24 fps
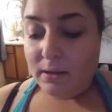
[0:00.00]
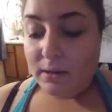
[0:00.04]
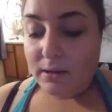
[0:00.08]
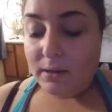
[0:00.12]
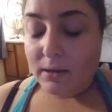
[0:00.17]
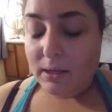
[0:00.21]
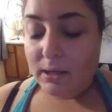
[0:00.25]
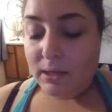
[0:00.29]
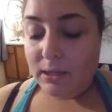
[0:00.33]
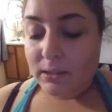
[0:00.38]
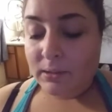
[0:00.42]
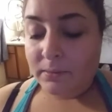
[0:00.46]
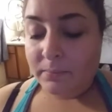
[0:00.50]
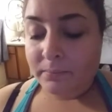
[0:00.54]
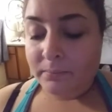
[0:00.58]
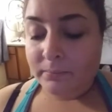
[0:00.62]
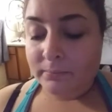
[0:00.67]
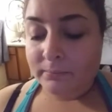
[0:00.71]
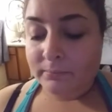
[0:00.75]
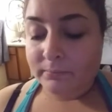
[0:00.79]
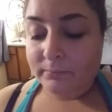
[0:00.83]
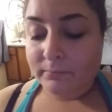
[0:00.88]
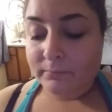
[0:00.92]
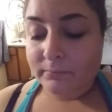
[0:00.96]

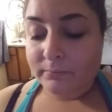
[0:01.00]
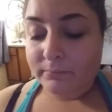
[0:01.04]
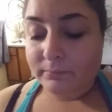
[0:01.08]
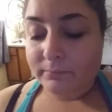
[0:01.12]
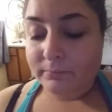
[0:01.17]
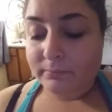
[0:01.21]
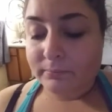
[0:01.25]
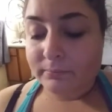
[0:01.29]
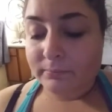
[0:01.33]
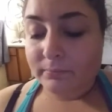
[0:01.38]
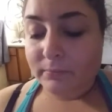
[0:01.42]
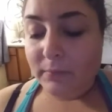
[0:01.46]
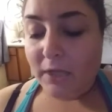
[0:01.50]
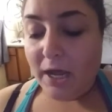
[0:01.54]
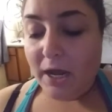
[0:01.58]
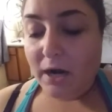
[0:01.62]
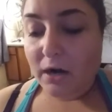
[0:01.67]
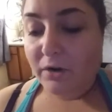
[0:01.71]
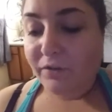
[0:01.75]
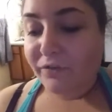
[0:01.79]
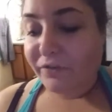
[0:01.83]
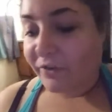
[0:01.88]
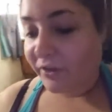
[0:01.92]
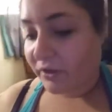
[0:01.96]
I
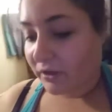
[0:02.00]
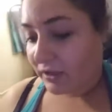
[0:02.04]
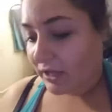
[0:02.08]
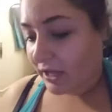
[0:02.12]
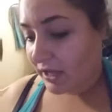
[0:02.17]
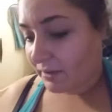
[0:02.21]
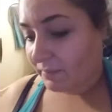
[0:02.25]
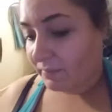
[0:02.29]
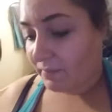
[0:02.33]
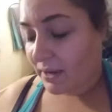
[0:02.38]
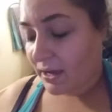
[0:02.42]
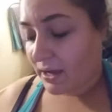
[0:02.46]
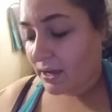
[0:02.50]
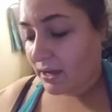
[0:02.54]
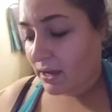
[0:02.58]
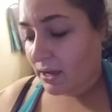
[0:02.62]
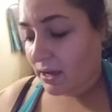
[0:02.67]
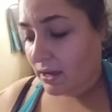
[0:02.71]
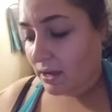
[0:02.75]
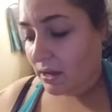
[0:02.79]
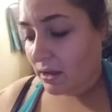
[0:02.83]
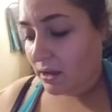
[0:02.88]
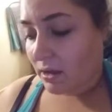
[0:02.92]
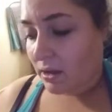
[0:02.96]
don't feel like
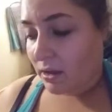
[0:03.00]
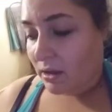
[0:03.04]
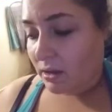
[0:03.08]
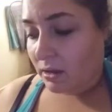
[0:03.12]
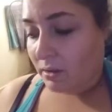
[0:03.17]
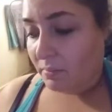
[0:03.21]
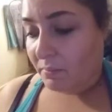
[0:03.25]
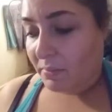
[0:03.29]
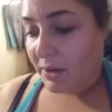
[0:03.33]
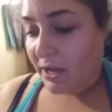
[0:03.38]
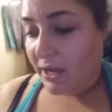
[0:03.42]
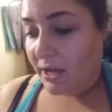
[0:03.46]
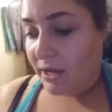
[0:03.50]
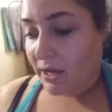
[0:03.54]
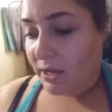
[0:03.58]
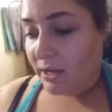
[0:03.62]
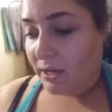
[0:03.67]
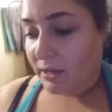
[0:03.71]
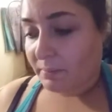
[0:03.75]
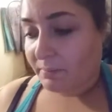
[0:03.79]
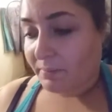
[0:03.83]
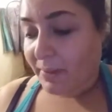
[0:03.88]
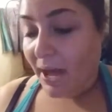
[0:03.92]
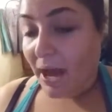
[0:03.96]

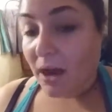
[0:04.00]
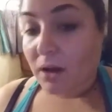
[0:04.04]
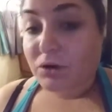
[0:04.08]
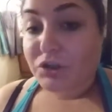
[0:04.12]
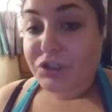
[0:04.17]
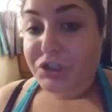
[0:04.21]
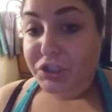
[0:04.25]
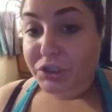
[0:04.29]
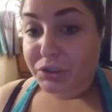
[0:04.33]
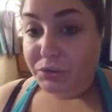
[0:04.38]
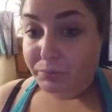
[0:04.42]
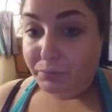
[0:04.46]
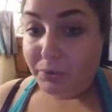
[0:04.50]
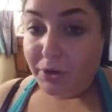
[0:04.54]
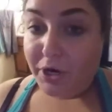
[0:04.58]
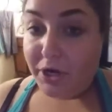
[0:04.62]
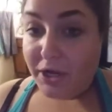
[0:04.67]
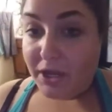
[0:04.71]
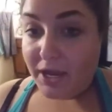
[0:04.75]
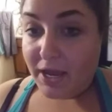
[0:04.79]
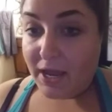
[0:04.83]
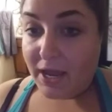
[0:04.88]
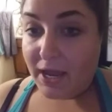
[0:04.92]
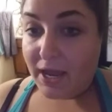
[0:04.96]
my pouch is
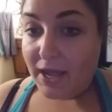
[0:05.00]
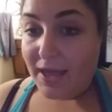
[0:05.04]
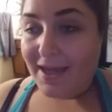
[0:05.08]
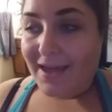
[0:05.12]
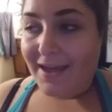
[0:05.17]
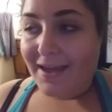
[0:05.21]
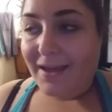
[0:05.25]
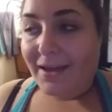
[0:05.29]
working.